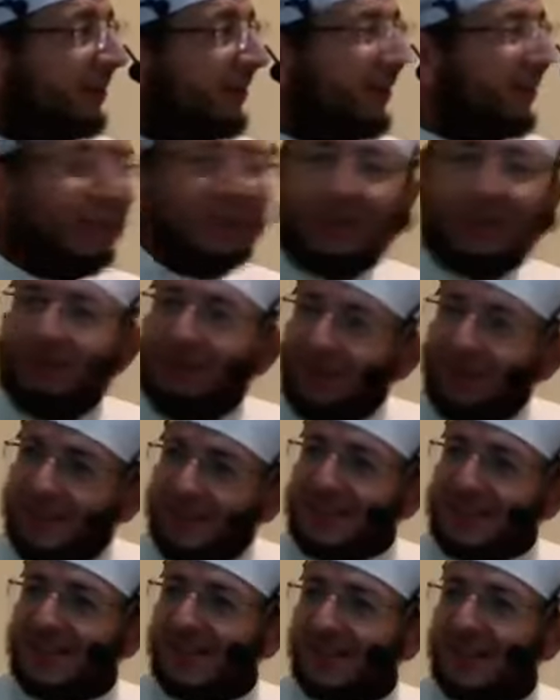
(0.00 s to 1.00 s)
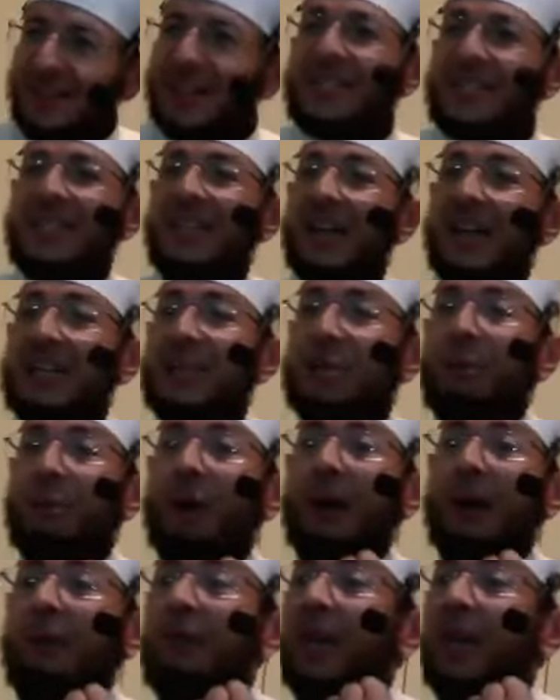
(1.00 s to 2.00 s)
Don't you eat? That's, that's
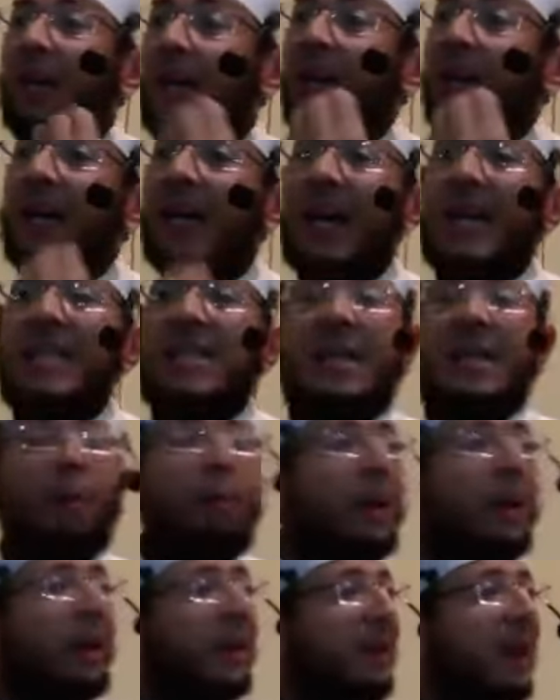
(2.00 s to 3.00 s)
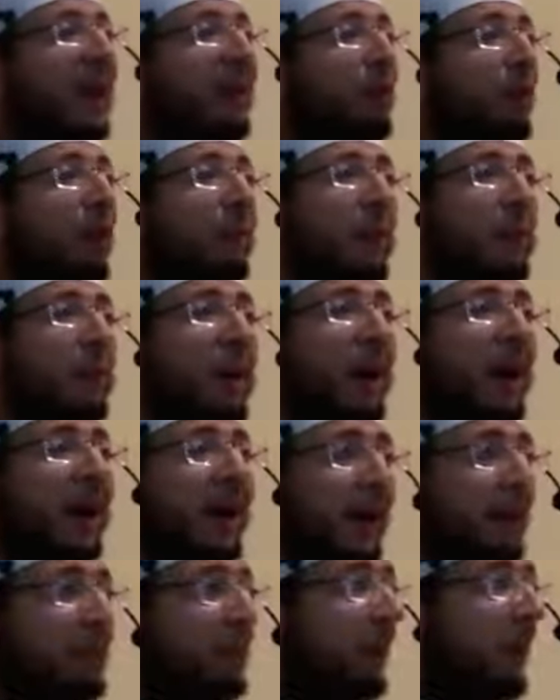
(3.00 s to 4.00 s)
one of the etiquettes that we take from
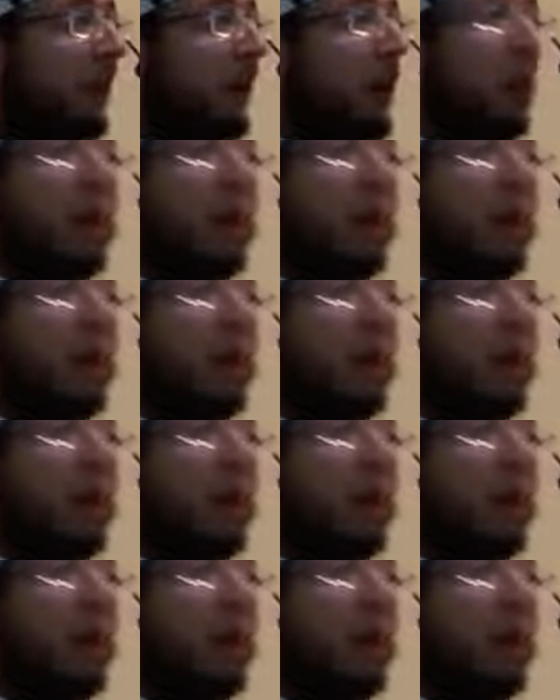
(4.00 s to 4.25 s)
Ibrahim.